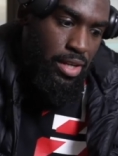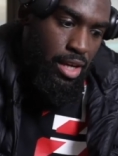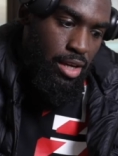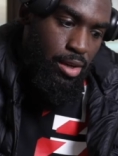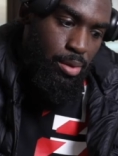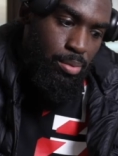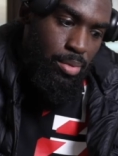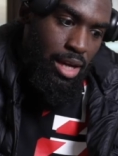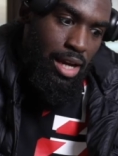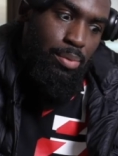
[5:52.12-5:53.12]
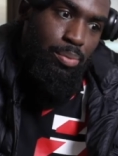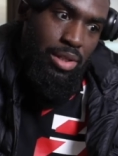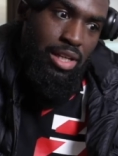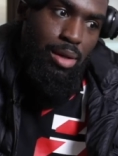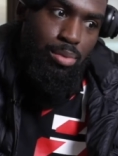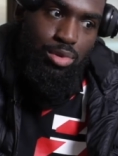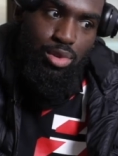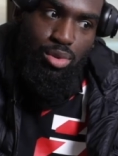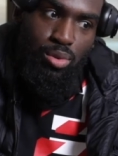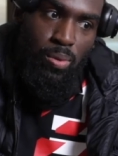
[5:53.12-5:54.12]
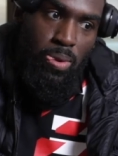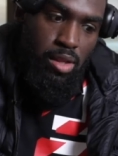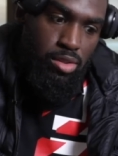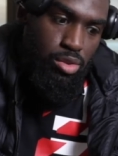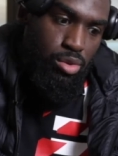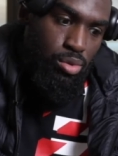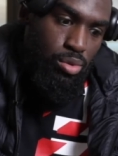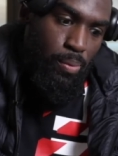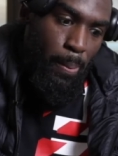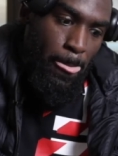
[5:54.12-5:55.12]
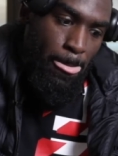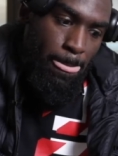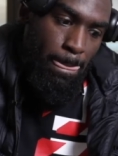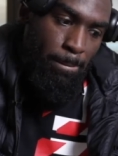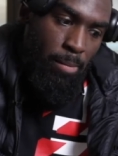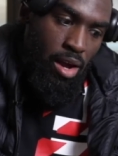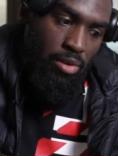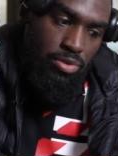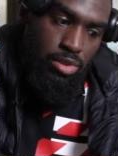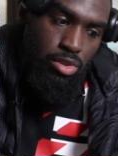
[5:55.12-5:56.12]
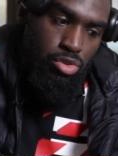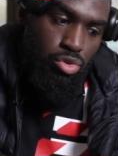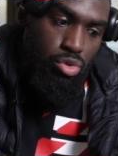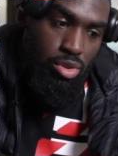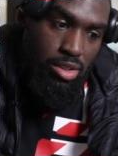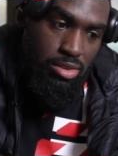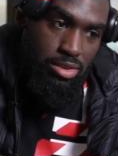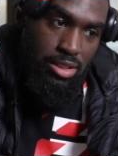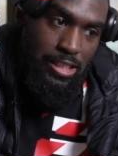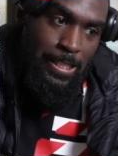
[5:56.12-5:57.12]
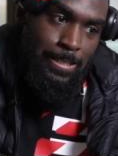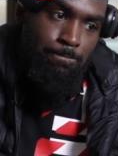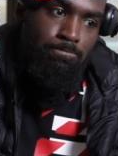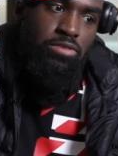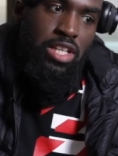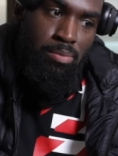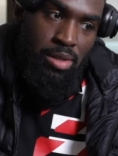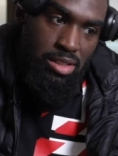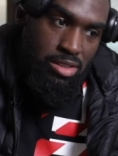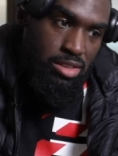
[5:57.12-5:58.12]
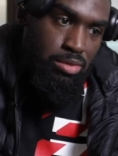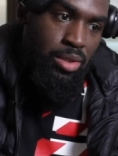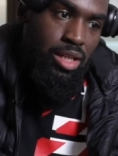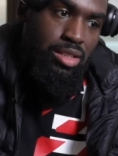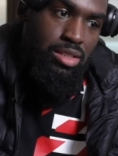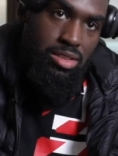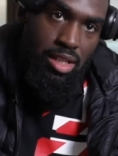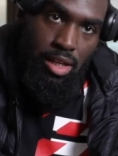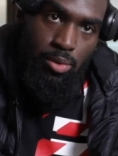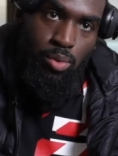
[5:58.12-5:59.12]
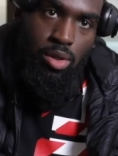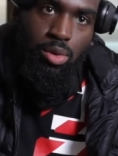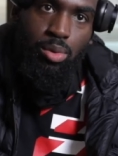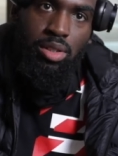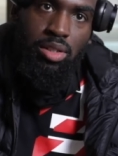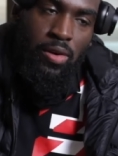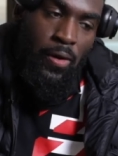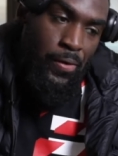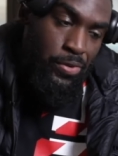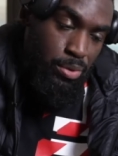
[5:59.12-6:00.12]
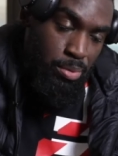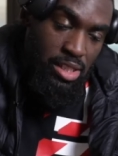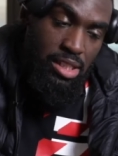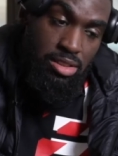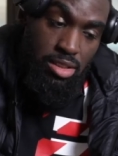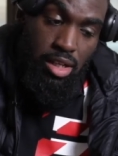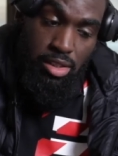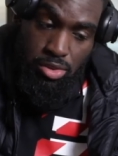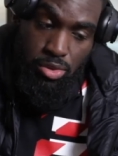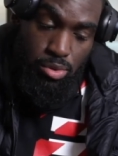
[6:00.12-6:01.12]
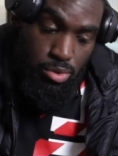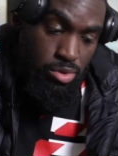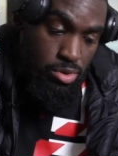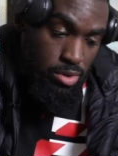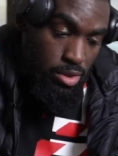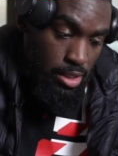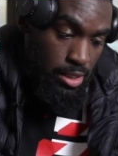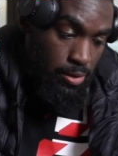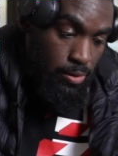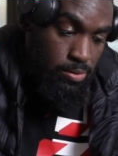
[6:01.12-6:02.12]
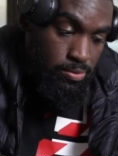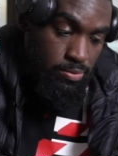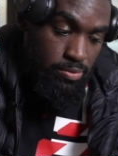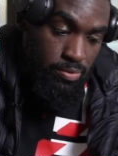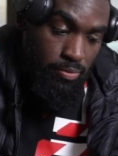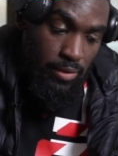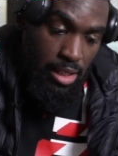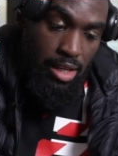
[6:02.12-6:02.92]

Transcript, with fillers: um, and being able to to offer the students again the ability to be on the set and work with some of these guys who's you know their